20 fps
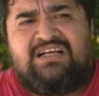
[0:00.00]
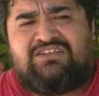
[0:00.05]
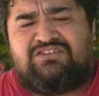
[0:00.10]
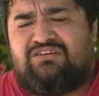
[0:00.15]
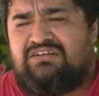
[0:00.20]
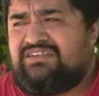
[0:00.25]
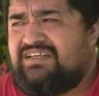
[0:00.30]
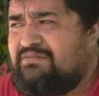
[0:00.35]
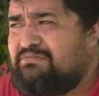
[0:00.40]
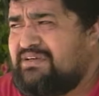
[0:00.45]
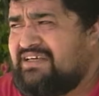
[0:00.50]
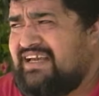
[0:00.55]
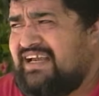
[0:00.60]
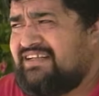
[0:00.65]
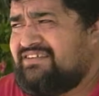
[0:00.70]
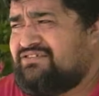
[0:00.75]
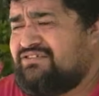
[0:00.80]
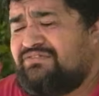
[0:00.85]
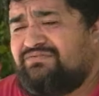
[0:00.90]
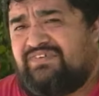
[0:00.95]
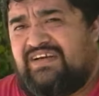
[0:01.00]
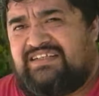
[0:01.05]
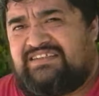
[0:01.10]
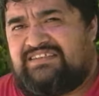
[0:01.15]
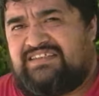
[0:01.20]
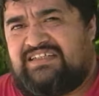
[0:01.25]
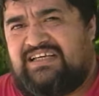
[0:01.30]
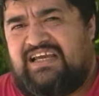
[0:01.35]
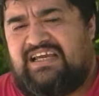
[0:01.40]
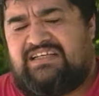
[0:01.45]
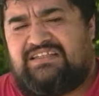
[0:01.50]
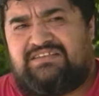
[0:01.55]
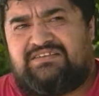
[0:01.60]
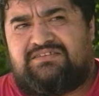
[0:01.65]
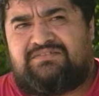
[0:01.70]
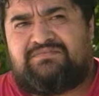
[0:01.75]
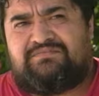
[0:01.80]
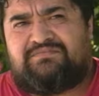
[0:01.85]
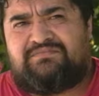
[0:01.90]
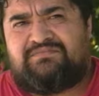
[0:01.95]
So as I began to investigate,
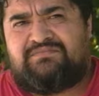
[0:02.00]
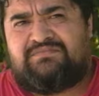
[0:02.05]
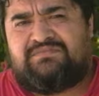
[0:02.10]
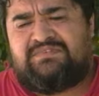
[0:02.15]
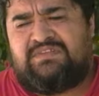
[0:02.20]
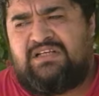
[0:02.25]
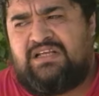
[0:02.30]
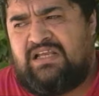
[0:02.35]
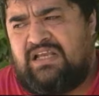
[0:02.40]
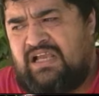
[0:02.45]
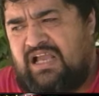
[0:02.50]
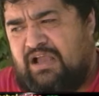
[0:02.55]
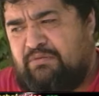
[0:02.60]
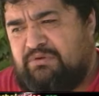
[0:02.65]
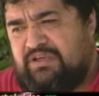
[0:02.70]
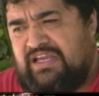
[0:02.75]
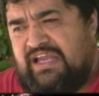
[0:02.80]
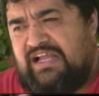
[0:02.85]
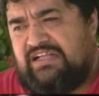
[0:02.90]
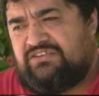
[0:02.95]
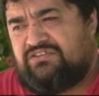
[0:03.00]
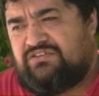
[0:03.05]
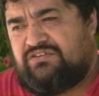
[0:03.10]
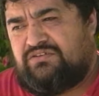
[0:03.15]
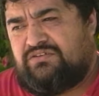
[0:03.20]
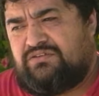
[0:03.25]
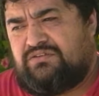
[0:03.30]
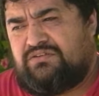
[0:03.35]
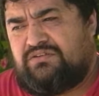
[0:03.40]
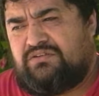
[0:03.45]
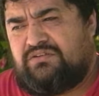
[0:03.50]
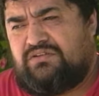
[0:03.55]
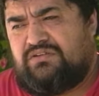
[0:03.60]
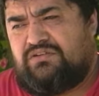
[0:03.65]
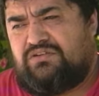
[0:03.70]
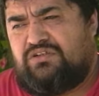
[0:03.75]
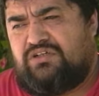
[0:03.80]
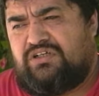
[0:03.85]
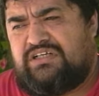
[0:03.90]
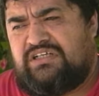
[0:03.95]
I began to
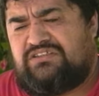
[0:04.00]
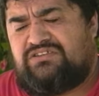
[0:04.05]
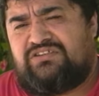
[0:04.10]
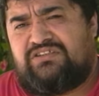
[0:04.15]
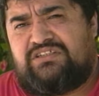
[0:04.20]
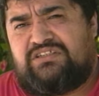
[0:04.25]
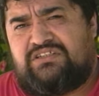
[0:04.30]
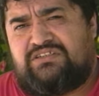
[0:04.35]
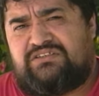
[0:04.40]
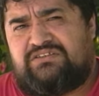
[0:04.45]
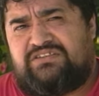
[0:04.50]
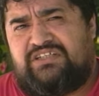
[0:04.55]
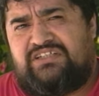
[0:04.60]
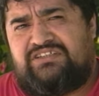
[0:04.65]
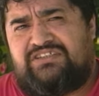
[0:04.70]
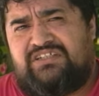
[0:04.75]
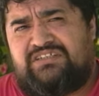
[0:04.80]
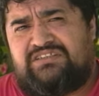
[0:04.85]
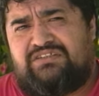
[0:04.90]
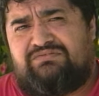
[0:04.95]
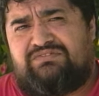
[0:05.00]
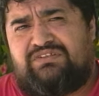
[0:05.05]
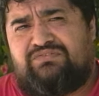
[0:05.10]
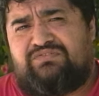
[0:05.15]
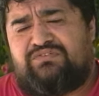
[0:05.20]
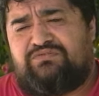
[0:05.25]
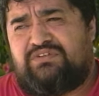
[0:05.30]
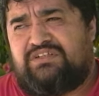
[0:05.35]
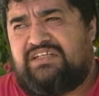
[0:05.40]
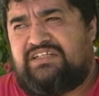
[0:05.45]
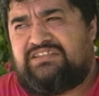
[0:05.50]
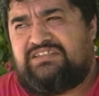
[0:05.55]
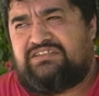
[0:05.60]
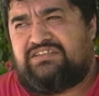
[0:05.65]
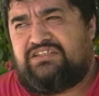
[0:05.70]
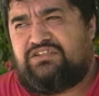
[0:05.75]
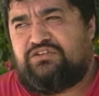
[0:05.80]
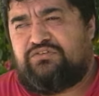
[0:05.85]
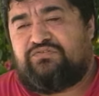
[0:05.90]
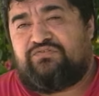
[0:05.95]
look into the teachings of different religions,
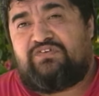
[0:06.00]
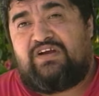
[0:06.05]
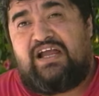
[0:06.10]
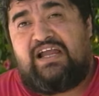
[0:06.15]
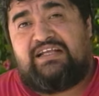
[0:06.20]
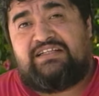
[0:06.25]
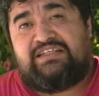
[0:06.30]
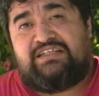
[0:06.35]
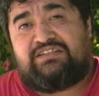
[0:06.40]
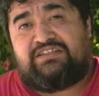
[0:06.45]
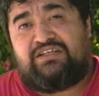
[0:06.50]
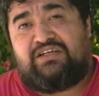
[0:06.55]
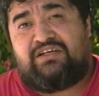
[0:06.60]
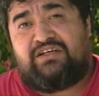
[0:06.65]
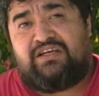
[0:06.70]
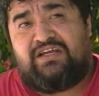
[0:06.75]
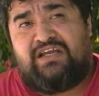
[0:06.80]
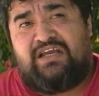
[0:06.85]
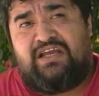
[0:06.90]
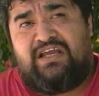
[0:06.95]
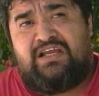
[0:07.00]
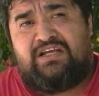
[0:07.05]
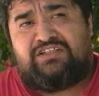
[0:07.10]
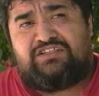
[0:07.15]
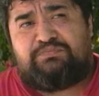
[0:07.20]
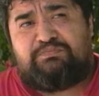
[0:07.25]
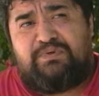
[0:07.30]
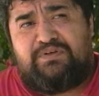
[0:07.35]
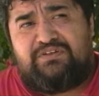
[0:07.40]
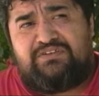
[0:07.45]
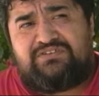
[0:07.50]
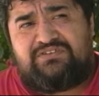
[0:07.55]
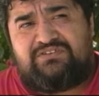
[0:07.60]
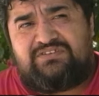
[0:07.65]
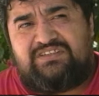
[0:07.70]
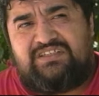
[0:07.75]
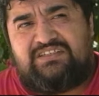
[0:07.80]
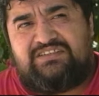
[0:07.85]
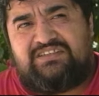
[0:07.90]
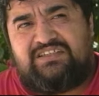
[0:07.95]
and you find that their spiritual
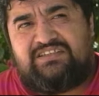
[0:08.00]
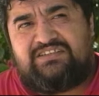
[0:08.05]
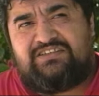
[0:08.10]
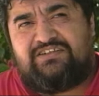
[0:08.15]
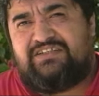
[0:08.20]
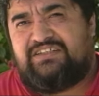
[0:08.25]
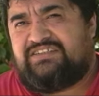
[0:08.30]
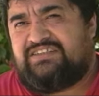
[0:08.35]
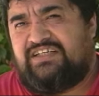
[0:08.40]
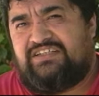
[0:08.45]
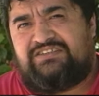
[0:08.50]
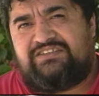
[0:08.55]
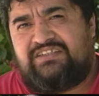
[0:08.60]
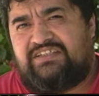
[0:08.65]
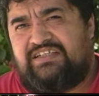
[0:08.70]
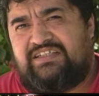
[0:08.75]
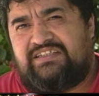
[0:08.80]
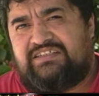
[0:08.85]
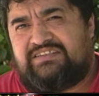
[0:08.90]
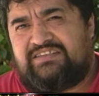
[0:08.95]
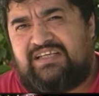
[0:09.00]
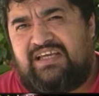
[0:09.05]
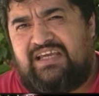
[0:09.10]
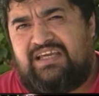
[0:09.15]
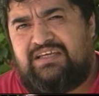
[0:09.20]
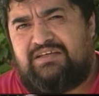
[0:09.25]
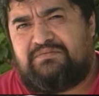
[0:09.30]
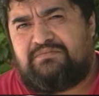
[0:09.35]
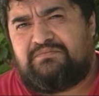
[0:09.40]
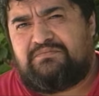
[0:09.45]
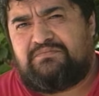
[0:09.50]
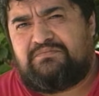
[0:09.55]
teachings are essentially the same.